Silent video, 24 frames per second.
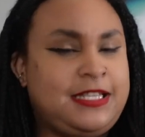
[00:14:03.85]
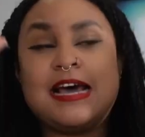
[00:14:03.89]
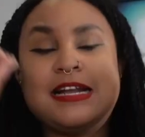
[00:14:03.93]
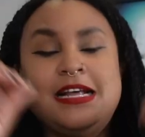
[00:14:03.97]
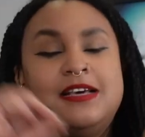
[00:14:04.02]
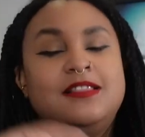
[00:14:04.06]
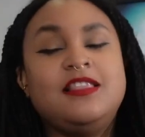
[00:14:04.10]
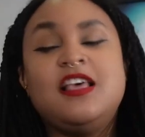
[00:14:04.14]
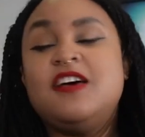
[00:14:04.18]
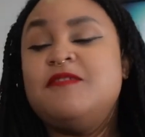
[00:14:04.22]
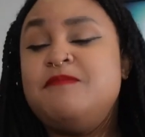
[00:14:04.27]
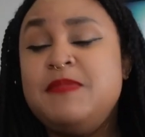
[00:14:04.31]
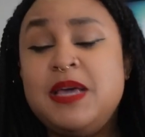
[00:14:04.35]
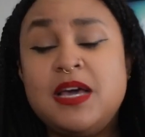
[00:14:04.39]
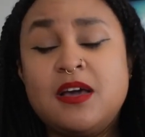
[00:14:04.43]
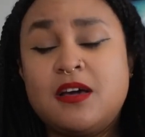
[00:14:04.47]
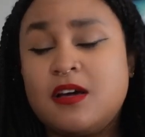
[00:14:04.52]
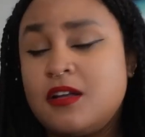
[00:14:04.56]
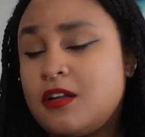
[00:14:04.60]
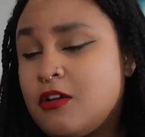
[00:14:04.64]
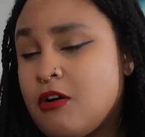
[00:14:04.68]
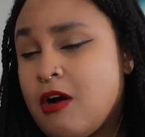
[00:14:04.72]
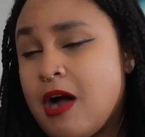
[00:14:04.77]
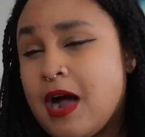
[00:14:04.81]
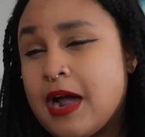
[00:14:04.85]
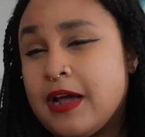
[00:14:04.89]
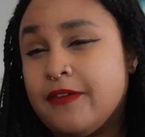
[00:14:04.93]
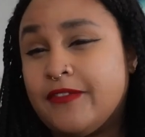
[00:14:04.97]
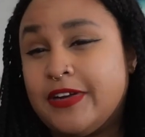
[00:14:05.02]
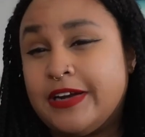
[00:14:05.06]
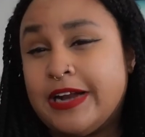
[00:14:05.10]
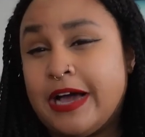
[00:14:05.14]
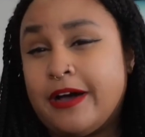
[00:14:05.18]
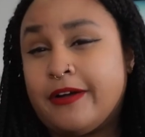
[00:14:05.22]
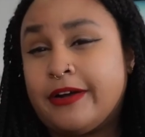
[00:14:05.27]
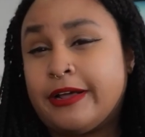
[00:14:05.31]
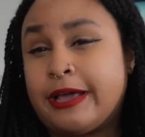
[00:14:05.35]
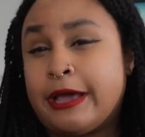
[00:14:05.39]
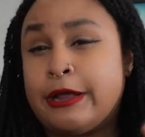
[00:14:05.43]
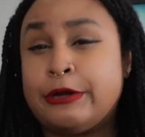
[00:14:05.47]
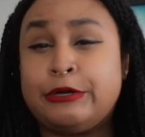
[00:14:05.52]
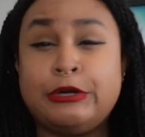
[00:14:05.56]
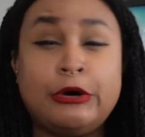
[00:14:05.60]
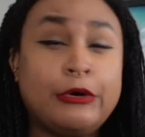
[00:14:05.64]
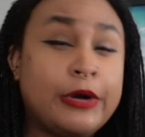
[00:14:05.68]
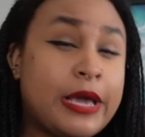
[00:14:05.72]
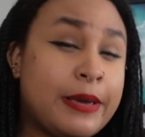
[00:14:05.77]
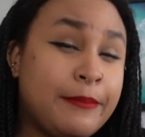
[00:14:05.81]
And I love me a good cry every now and again.
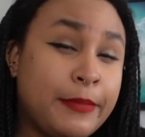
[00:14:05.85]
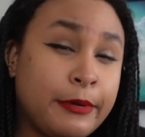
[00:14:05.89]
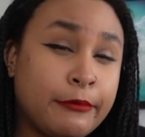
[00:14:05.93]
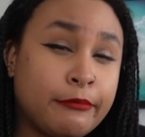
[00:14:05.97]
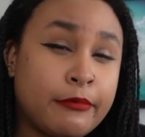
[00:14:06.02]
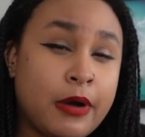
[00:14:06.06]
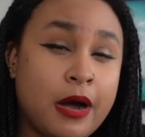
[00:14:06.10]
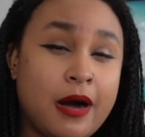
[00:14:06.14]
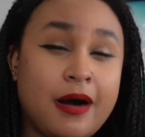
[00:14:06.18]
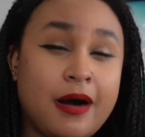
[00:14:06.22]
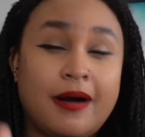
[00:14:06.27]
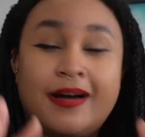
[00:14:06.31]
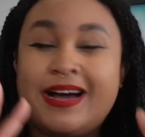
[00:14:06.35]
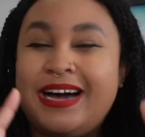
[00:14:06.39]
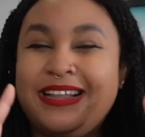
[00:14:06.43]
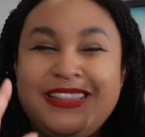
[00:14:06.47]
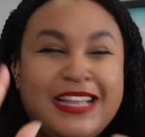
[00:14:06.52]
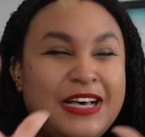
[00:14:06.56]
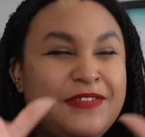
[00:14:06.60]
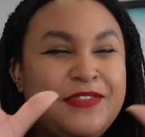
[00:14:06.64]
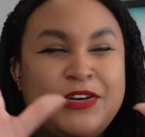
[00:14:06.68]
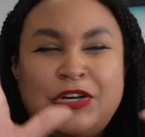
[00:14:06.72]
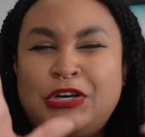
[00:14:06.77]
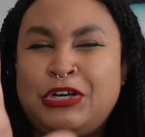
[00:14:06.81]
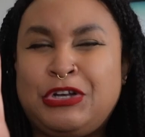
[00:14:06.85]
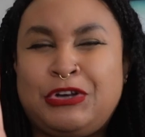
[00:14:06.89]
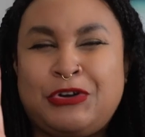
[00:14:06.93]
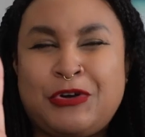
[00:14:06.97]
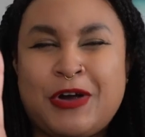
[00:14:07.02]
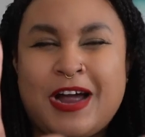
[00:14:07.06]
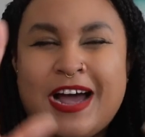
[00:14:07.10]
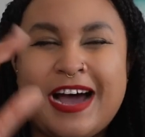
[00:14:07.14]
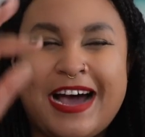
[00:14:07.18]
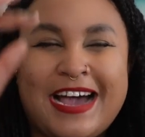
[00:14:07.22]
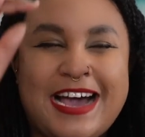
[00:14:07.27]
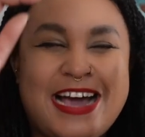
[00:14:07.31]
Don't get me wrong. I love a good cry.